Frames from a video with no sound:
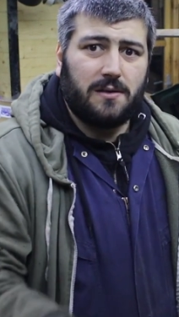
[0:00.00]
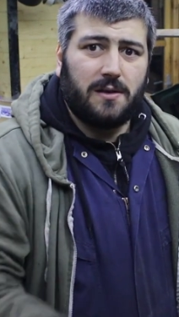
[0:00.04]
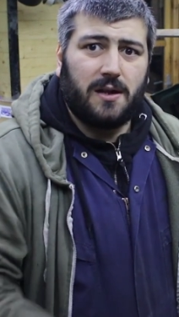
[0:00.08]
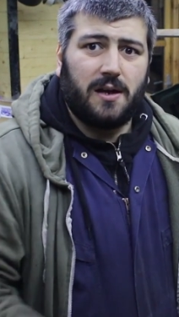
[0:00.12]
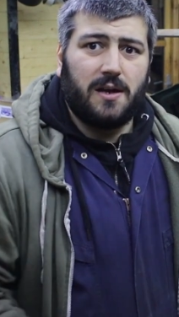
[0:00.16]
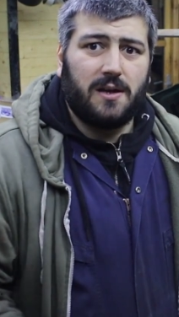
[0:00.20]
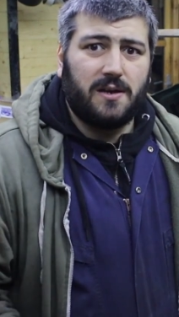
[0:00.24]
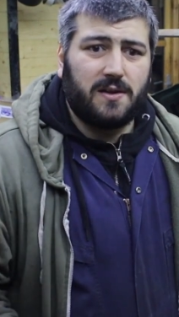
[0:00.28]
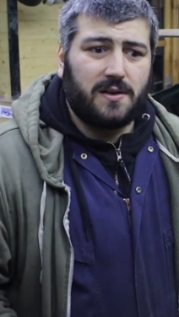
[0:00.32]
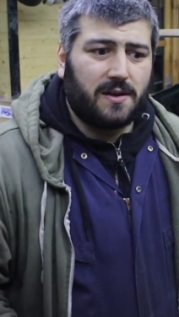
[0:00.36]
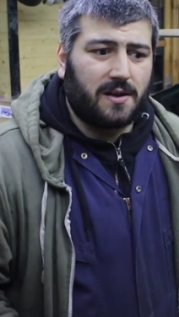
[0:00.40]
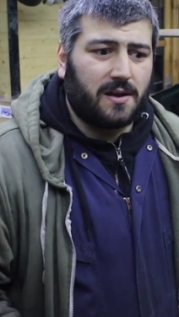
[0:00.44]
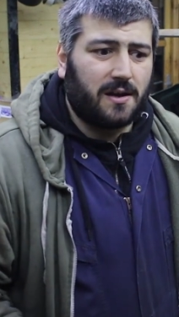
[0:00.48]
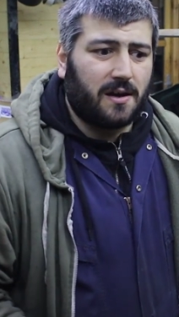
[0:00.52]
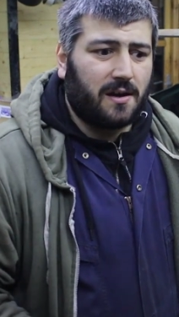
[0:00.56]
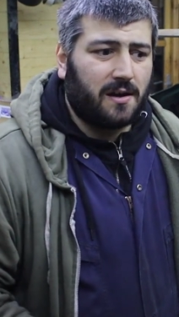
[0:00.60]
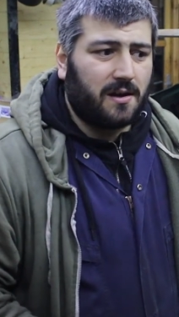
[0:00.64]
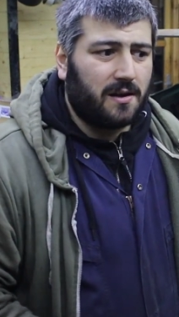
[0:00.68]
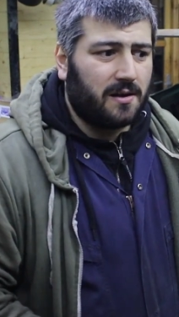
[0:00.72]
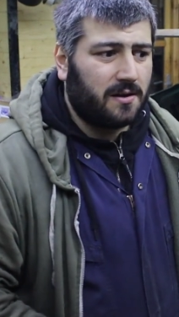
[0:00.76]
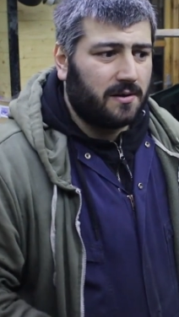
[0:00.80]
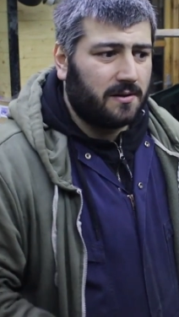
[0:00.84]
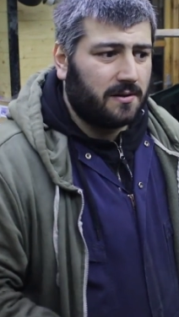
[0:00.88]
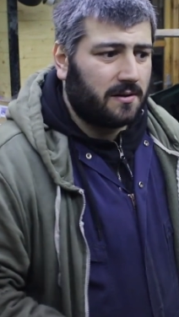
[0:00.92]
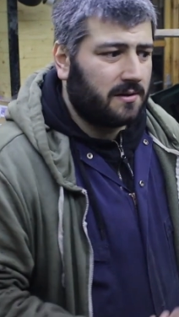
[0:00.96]
here the
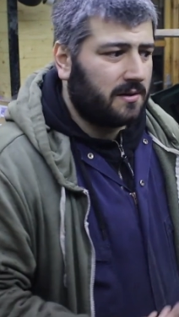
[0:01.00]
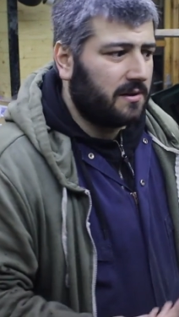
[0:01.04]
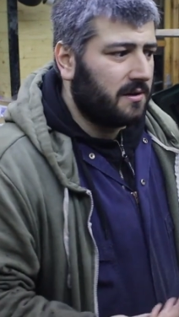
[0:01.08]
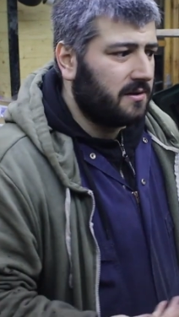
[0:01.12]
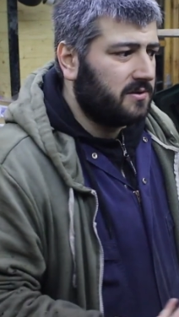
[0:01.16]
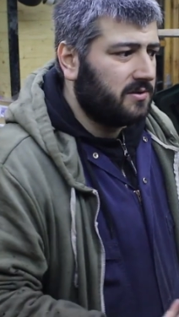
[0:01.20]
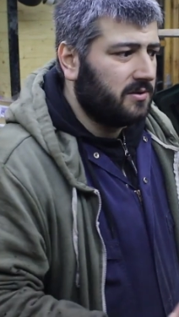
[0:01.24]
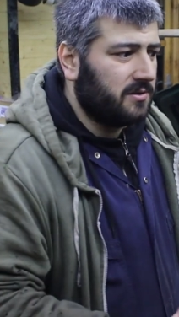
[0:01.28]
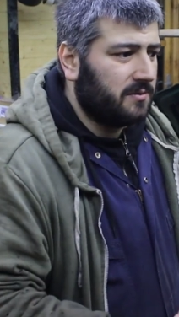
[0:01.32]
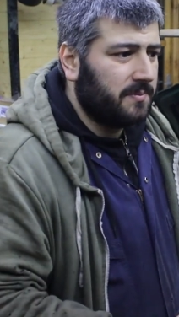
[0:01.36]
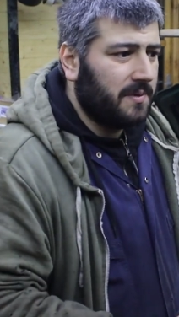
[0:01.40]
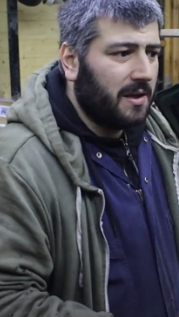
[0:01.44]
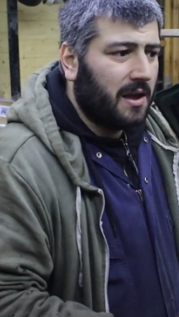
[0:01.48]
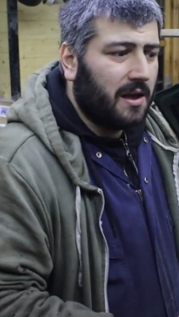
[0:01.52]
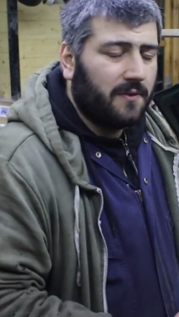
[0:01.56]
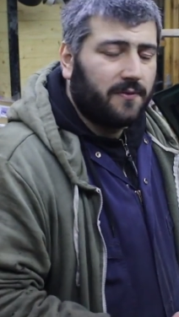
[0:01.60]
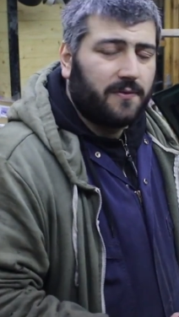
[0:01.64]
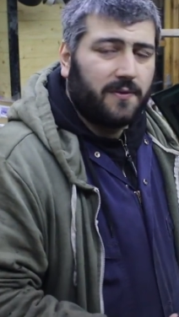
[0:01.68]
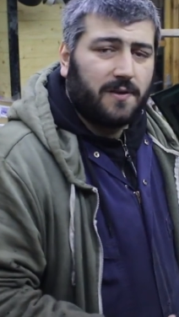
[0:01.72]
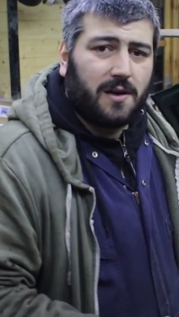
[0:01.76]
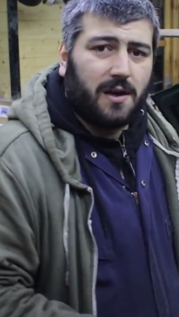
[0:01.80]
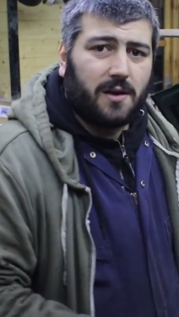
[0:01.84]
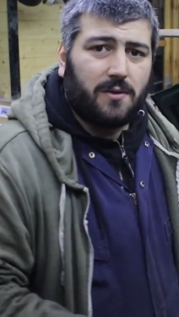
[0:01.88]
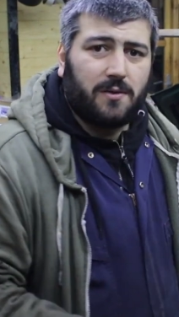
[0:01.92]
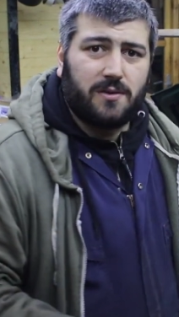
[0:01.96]
car, took me
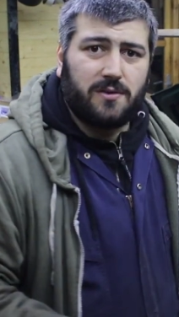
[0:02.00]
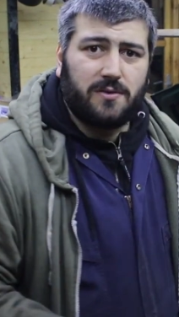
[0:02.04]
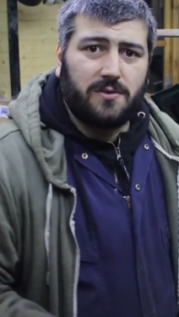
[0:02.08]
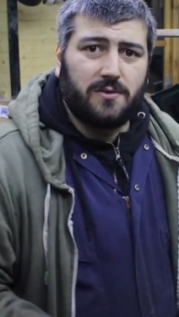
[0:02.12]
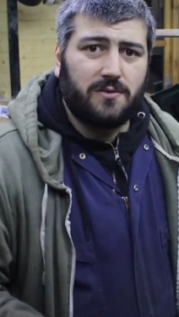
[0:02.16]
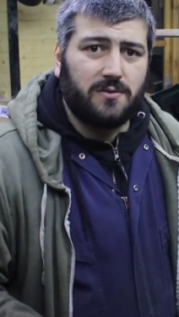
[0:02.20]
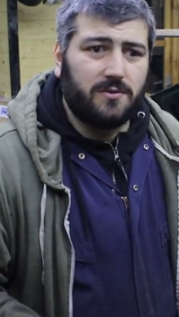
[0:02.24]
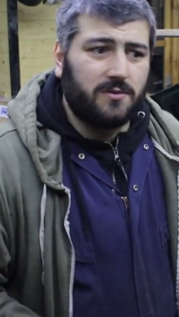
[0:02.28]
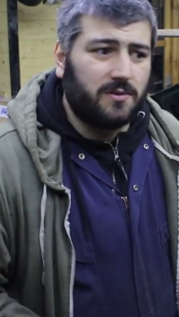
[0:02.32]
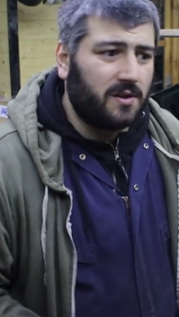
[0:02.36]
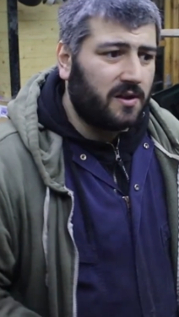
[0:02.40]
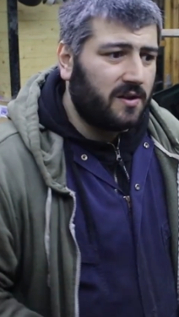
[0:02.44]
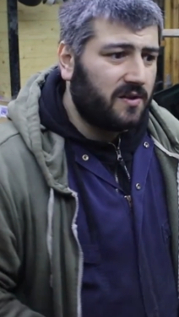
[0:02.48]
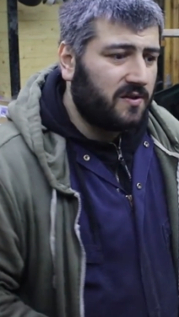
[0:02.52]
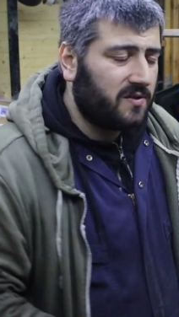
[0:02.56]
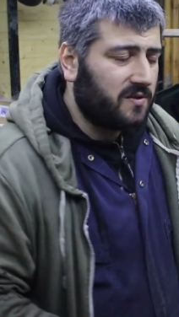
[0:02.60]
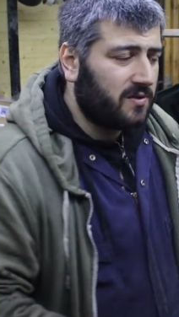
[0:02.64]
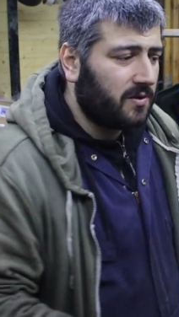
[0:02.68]
half an hour to do this,